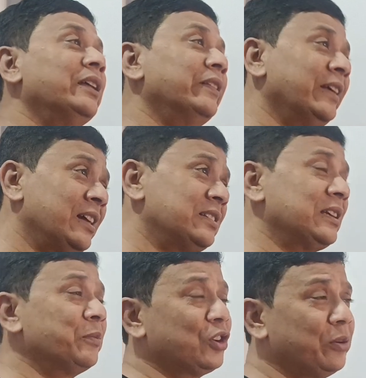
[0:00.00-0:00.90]
there are
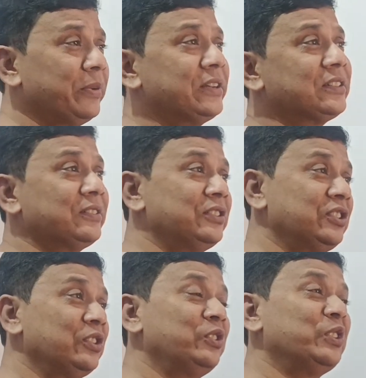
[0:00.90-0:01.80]
some comments which
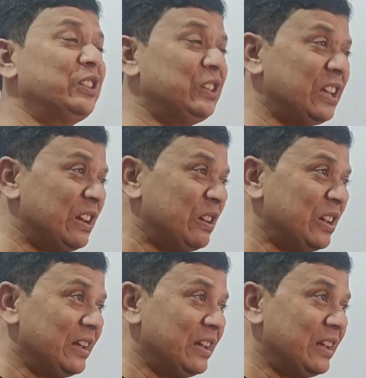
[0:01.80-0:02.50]
they are